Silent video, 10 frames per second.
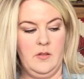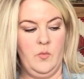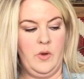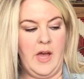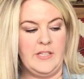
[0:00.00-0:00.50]

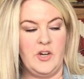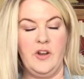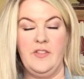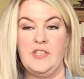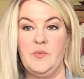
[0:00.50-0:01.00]
I
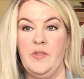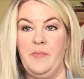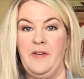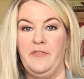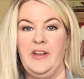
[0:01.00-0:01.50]
started this with
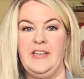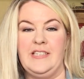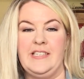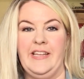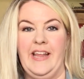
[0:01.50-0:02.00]
my friend
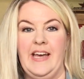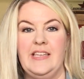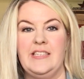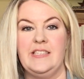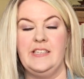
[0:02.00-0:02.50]

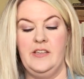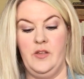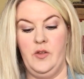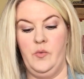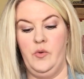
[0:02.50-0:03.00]
Celeste,
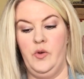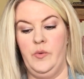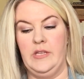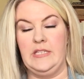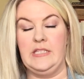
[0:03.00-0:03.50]
who
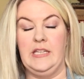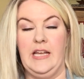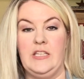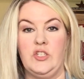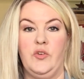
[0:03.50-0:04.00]
is
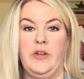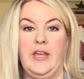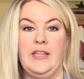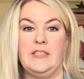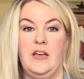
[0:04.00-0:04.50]
Celeste
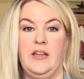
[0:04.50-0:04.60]
Creates on